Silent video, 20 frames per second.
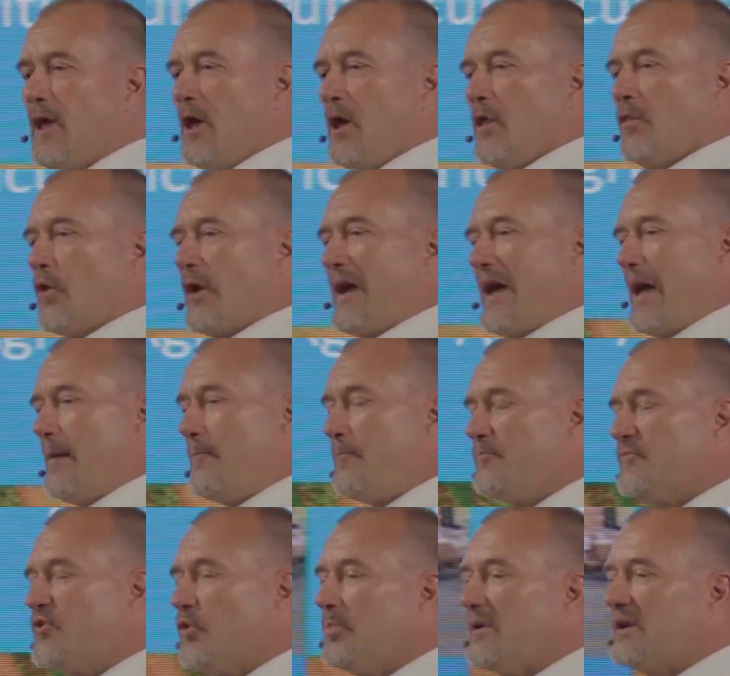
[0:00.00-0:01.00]
Though I happen
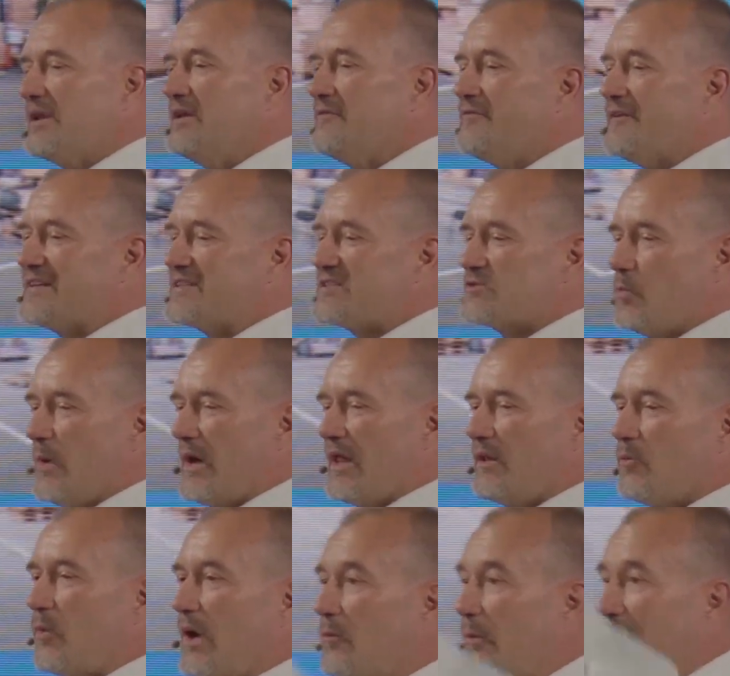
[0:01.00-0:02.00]
to believe as well,
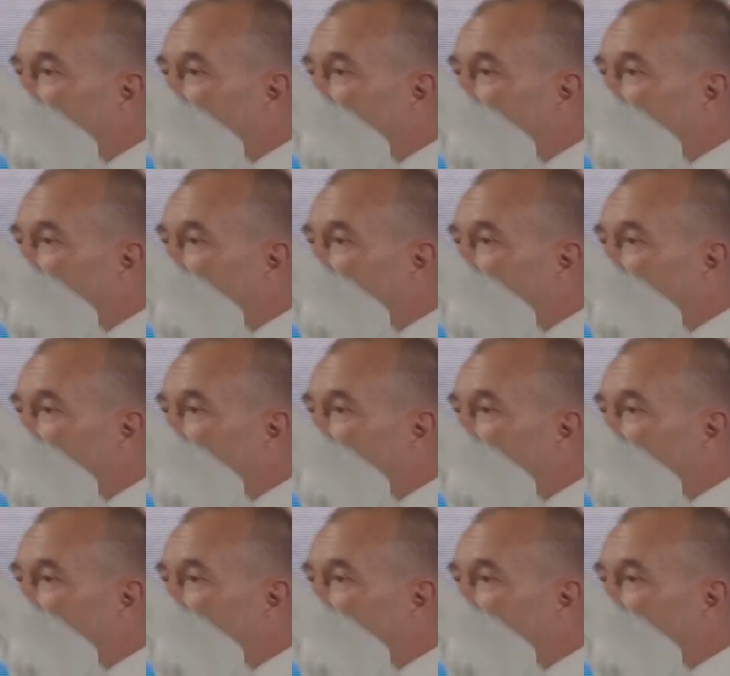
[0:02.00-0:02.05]
while we're